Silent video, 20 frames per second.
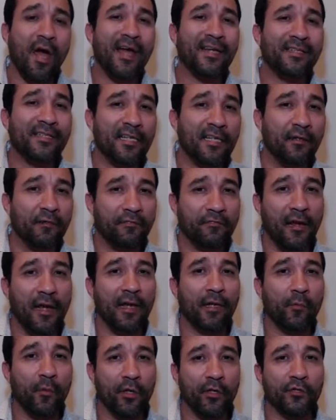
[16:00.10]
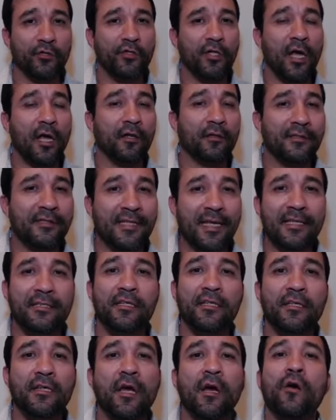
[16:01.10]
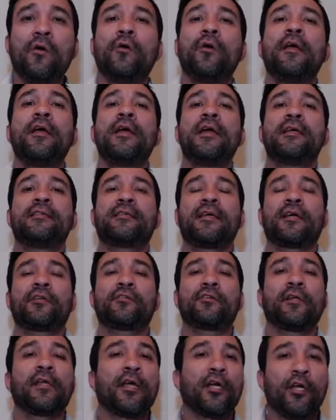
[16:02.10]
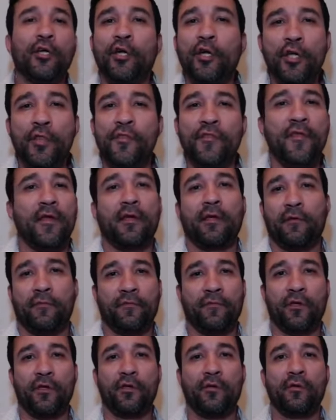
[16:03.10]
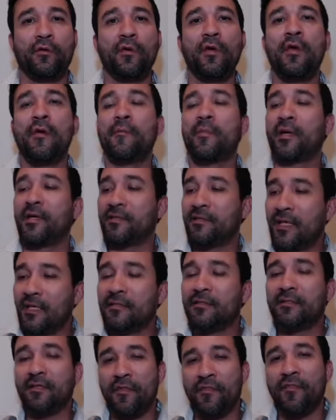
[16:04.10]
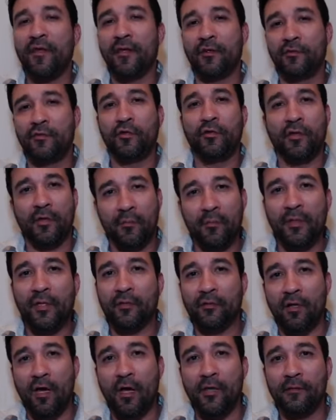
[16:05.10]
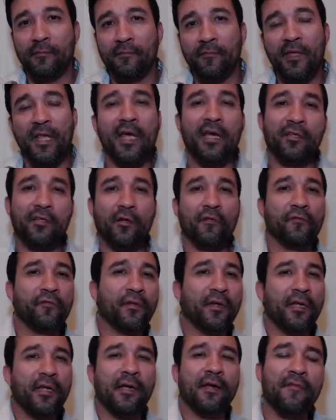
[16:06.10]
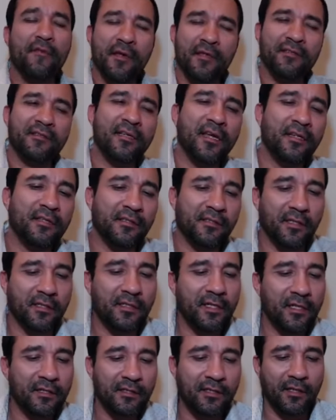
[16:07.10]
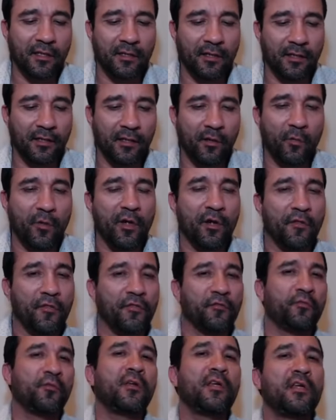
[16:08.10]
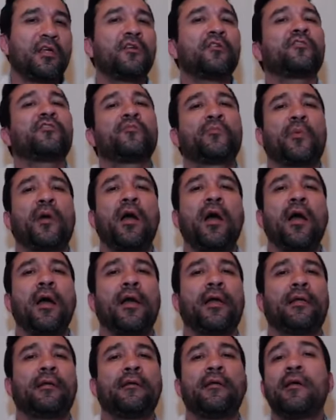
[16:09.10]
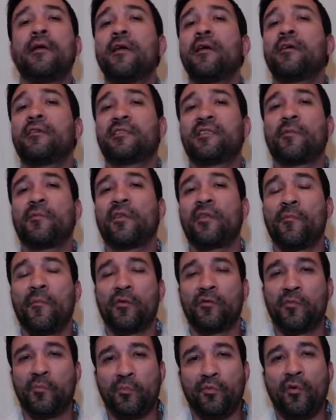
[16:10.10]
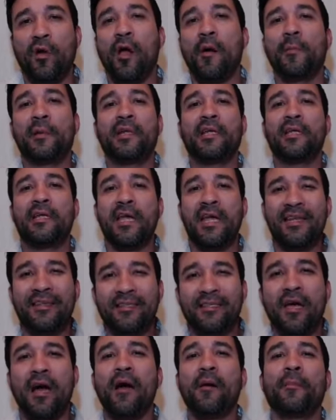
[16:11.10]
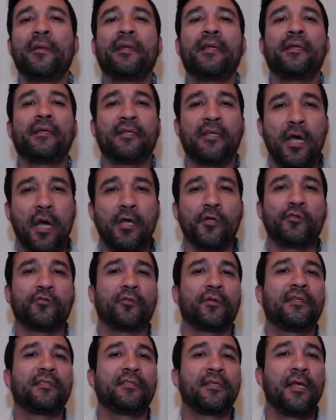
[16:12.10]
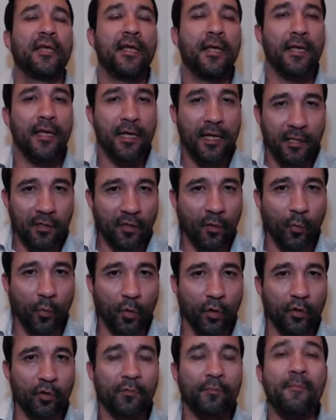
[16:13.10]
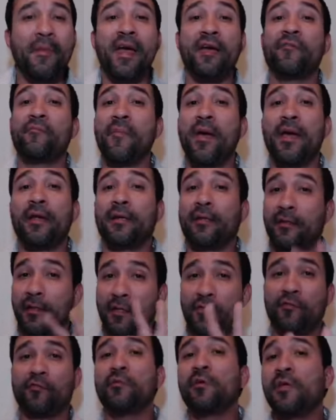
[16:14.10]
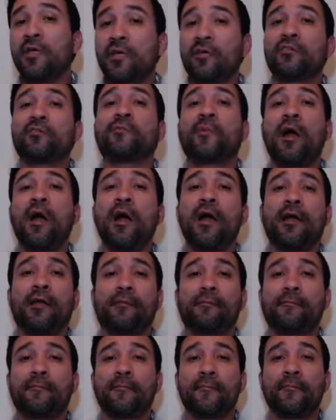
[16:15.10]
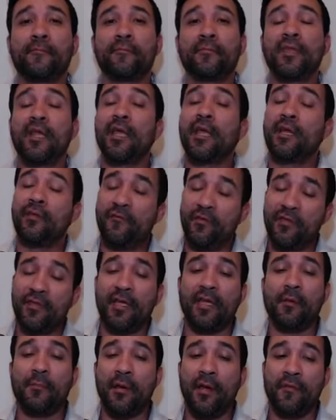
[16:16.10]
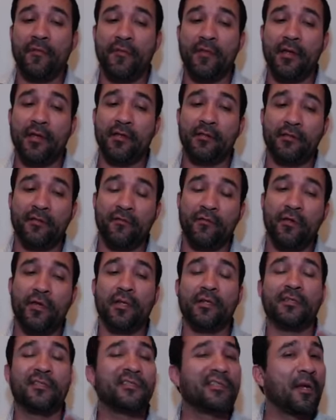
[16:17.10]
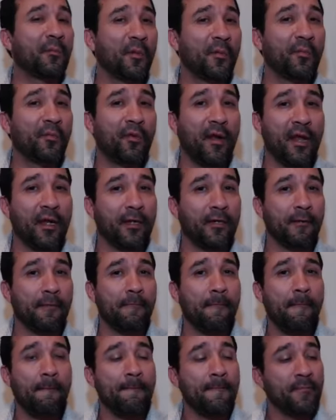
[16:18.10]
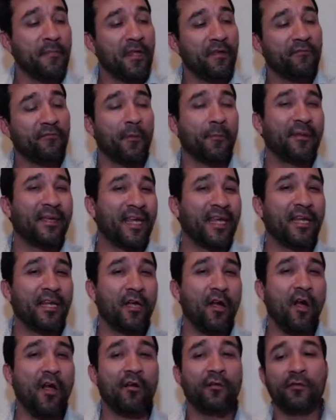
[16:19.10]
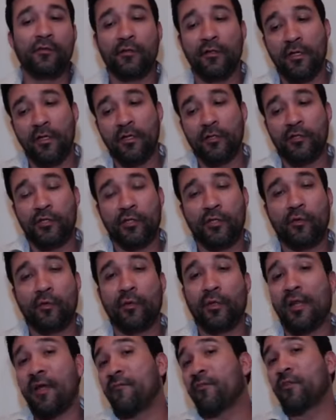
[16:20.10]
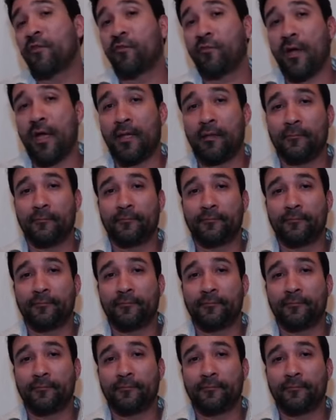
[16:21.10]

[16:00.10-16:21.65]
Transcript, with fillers: identifying what your child doesn't know is actually a good thing for you because that's the things you can build on. And don't forget, they say statistically that we are three years behind some of the most prominent and dominant countries in the world mathematically, three years behind. And if you think about this, if you get a summer break from kindergarten to 11th grade,